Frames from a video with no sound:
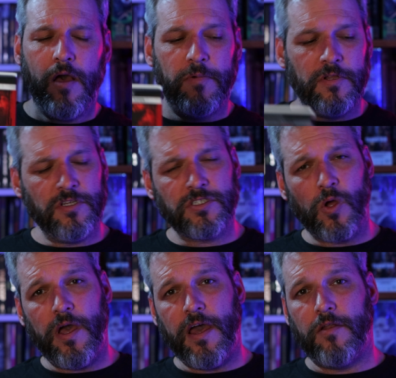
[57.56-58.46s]
But let's
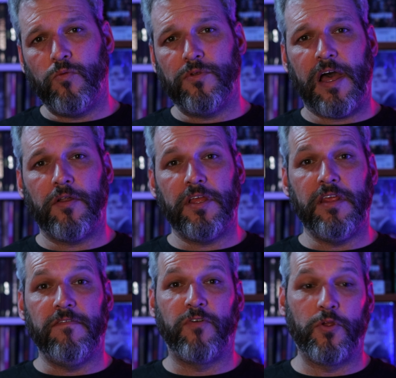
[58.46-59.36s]
go ahead, without
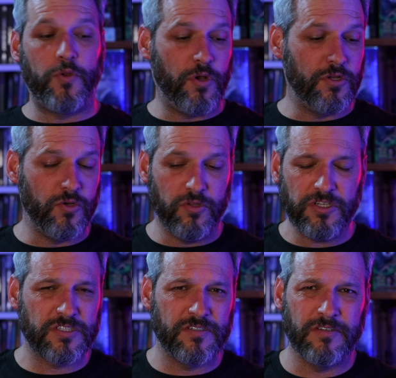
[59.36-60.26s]
any further ado,
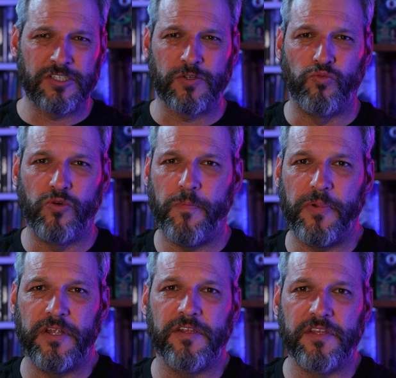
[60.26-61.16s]
let's just rip
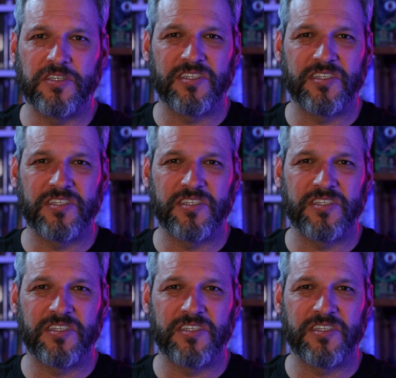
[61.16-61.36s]
into this